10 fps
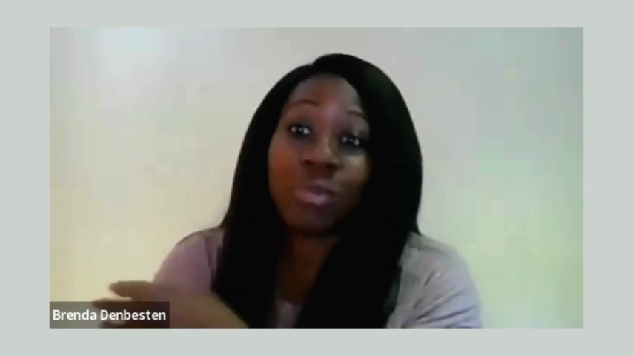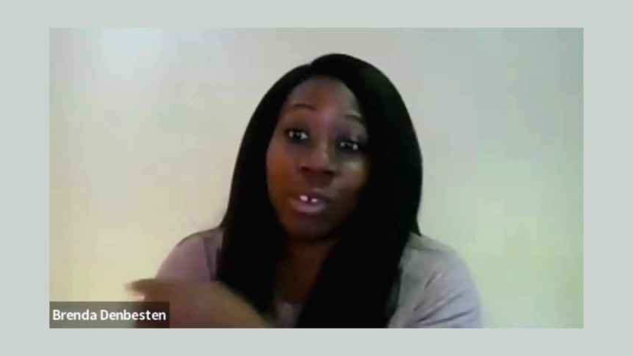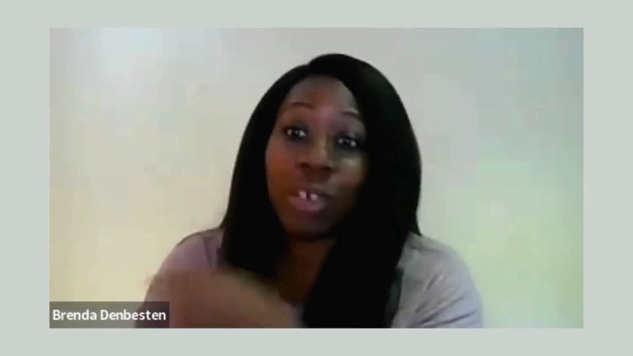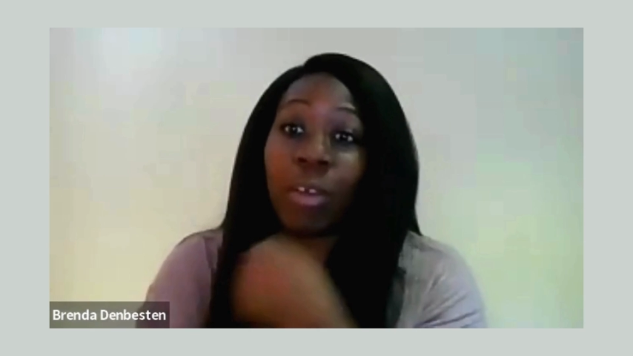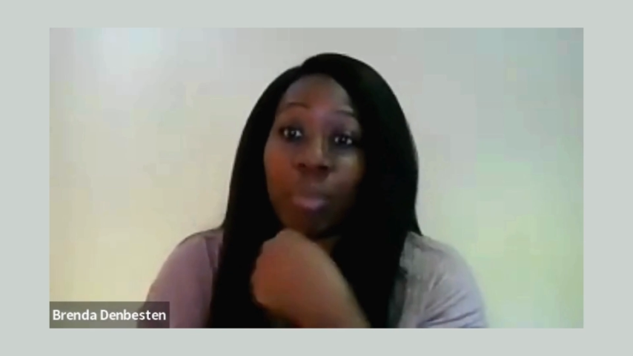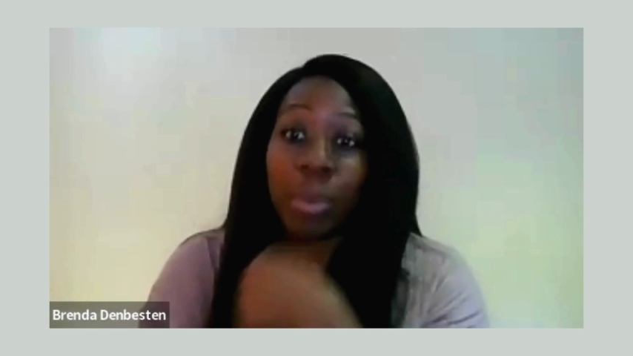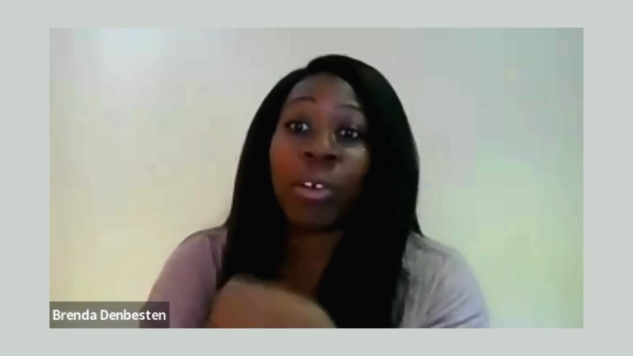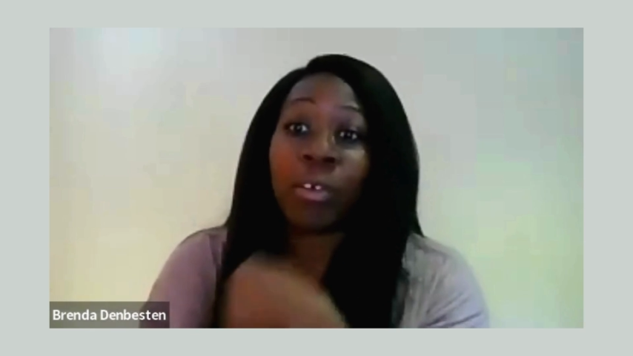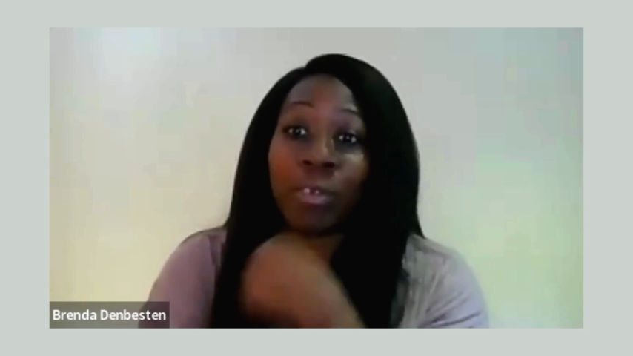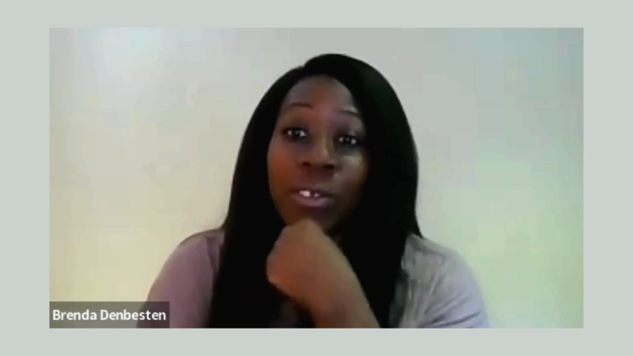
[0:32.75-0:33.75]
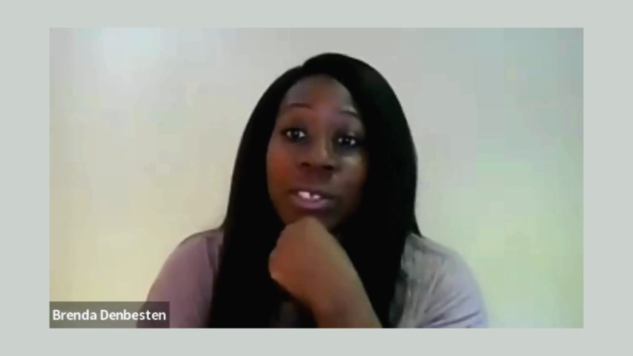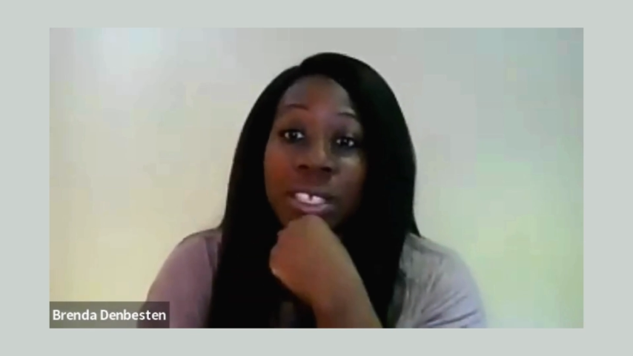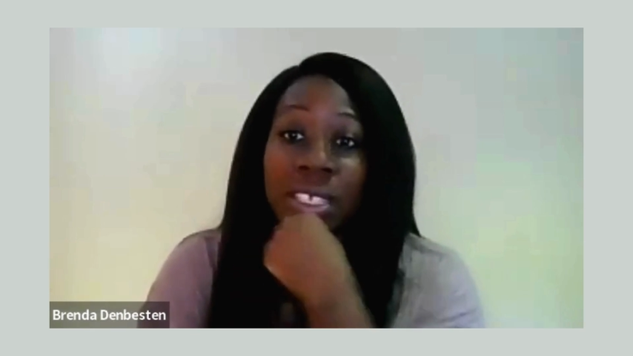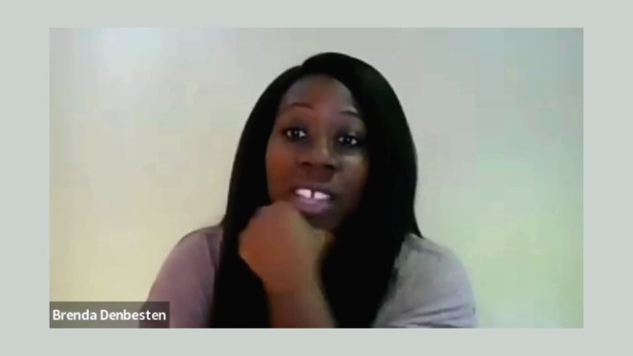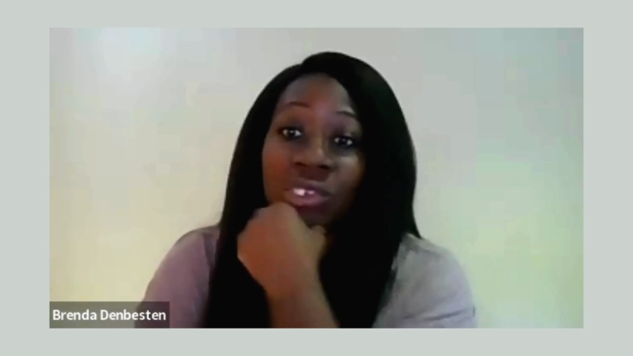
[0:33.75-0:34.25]
you're better off using
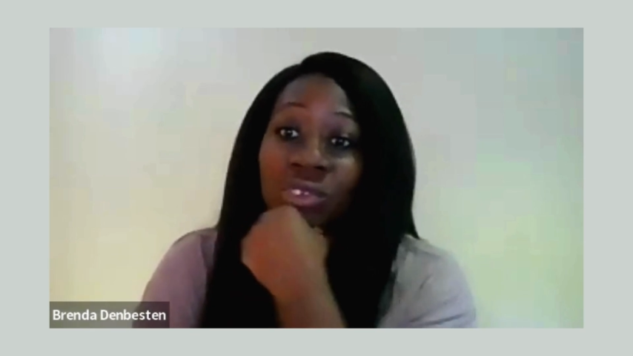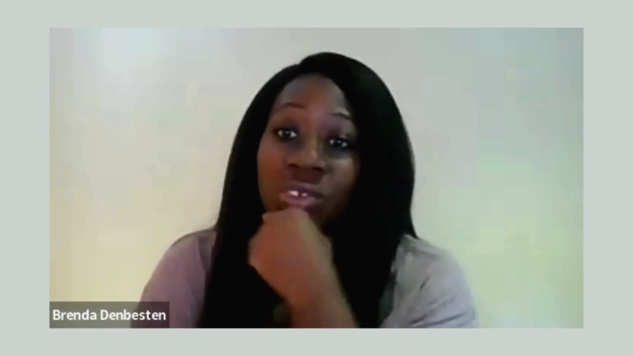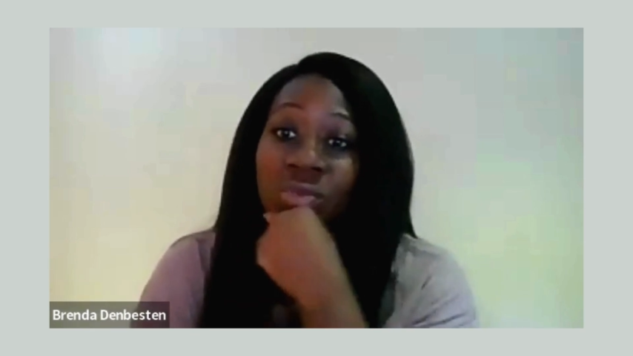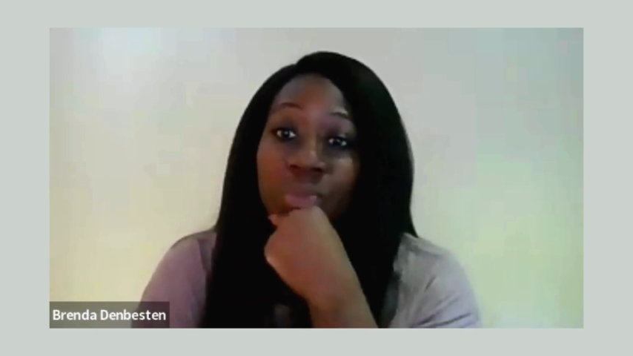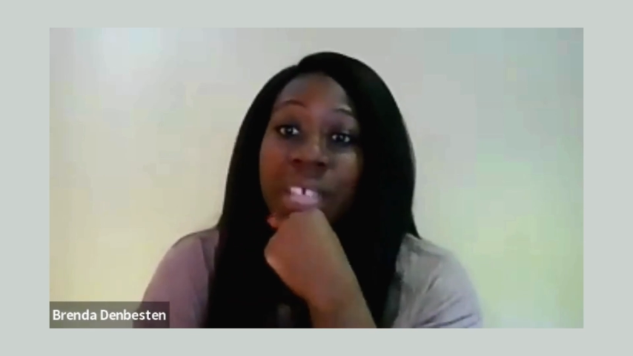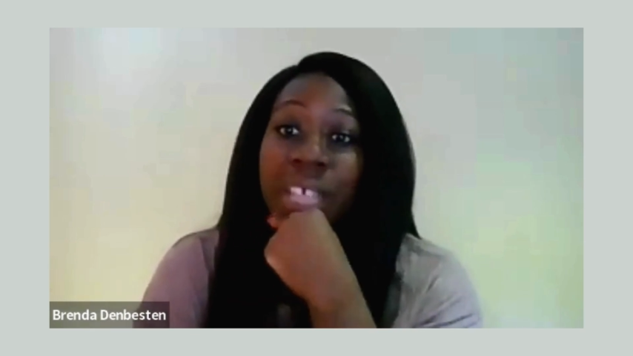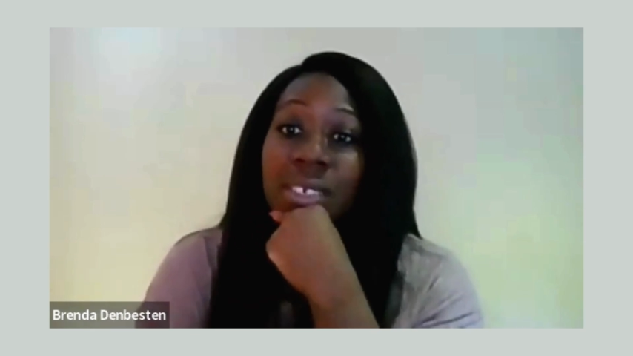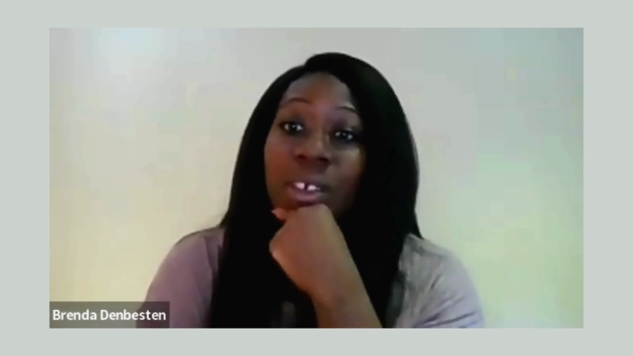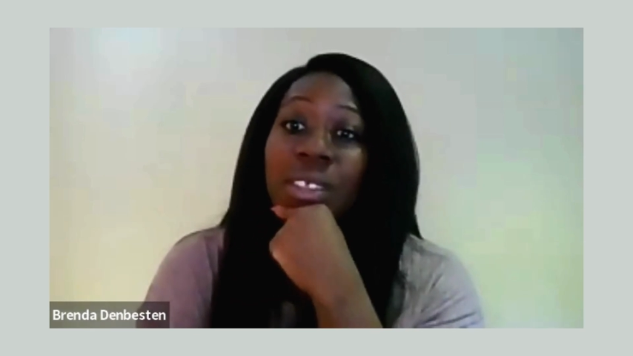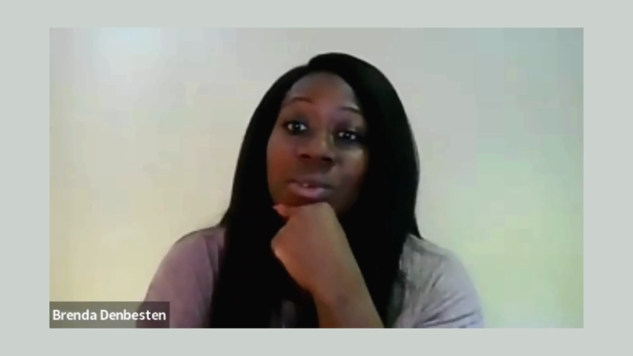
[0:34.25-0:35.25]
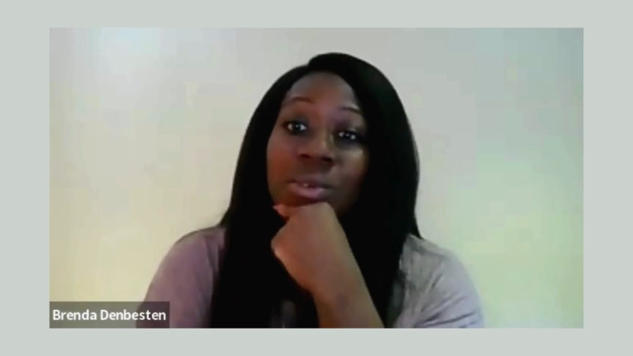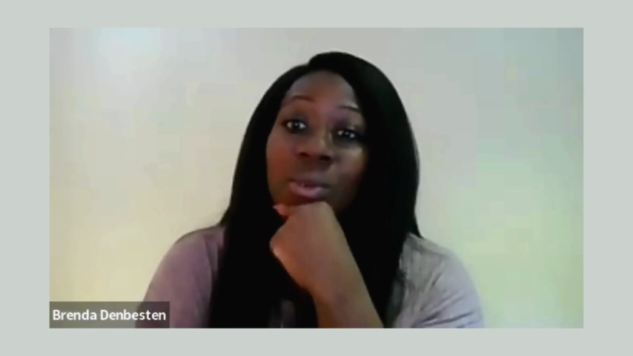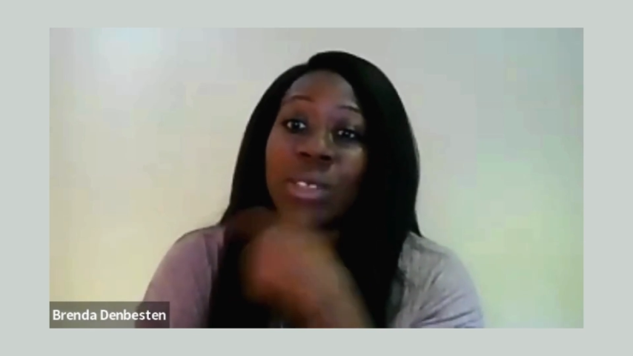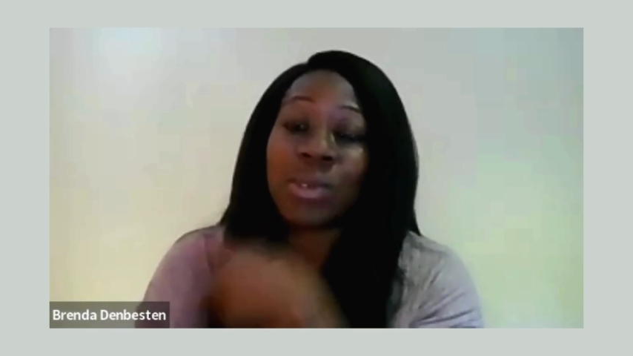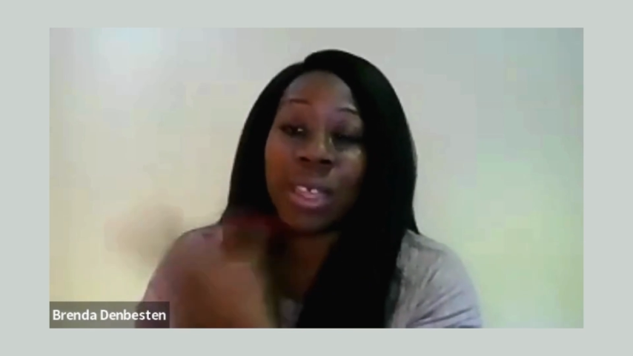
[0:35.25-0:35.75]
these natural based ones or the
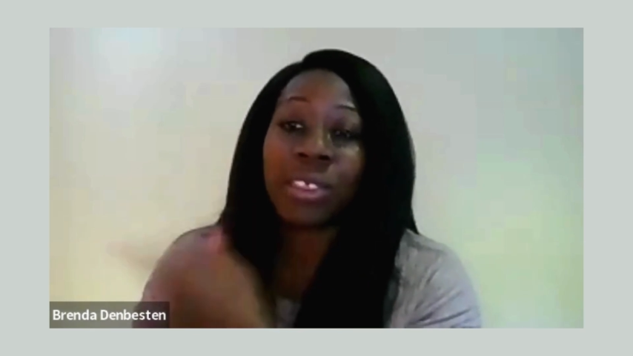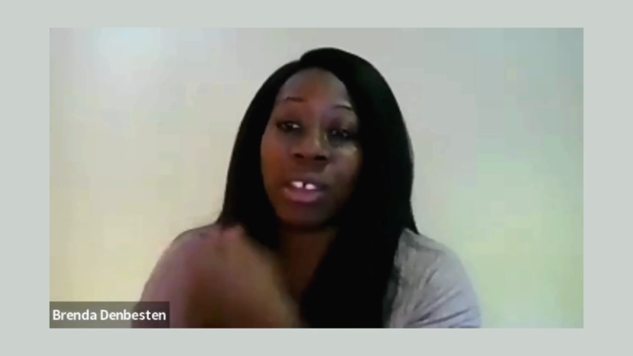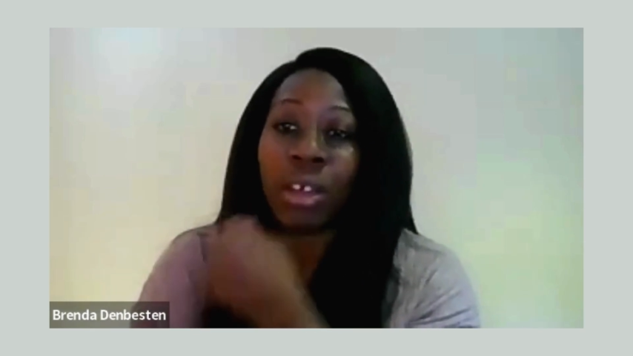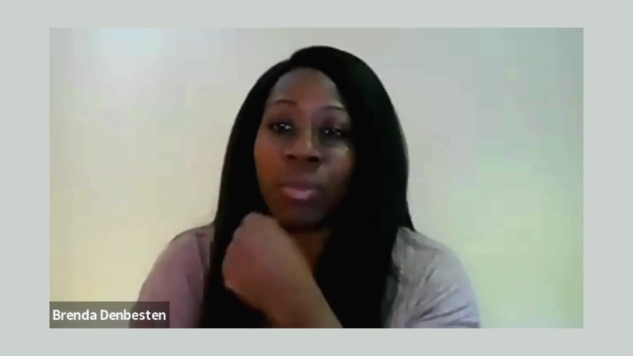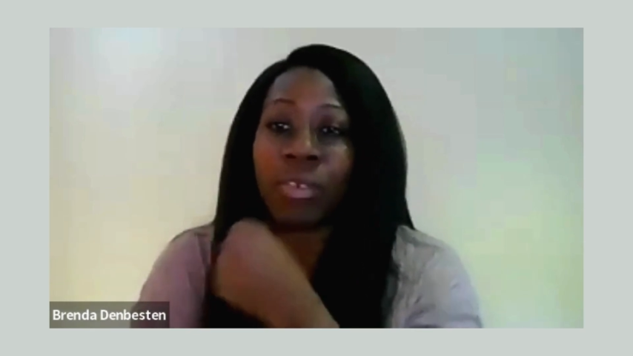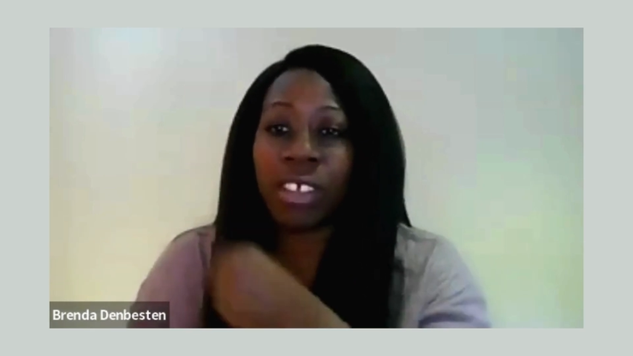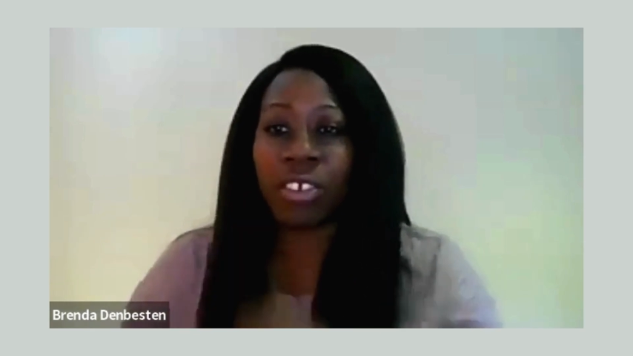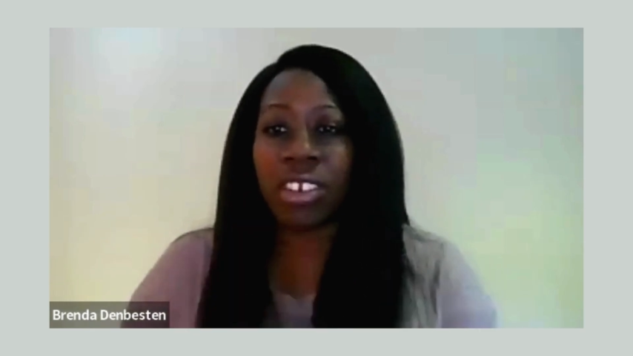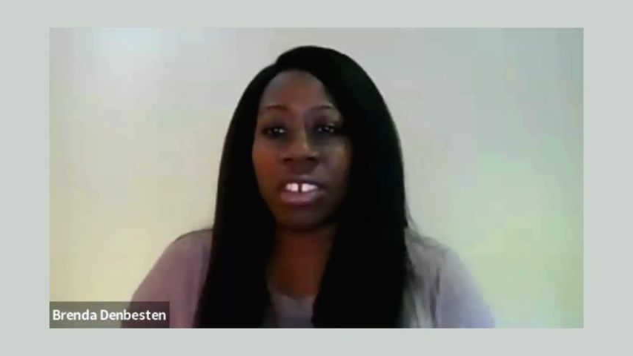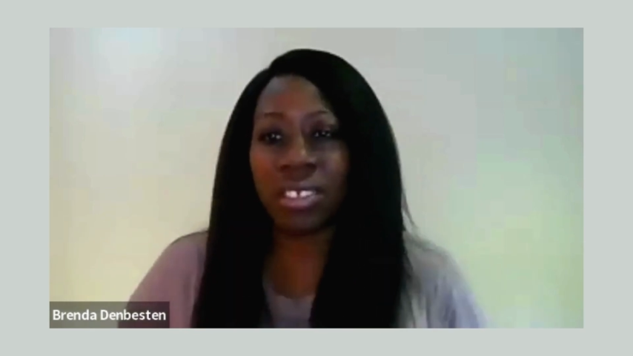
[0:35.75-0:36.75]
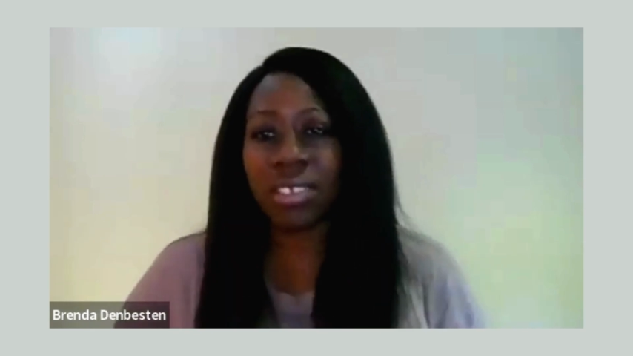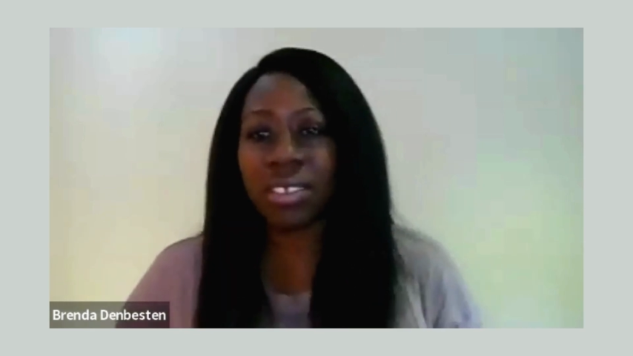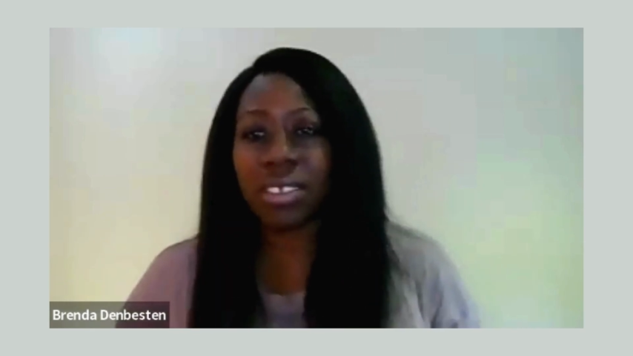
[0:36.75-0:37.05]
ones without the harmful ingredients?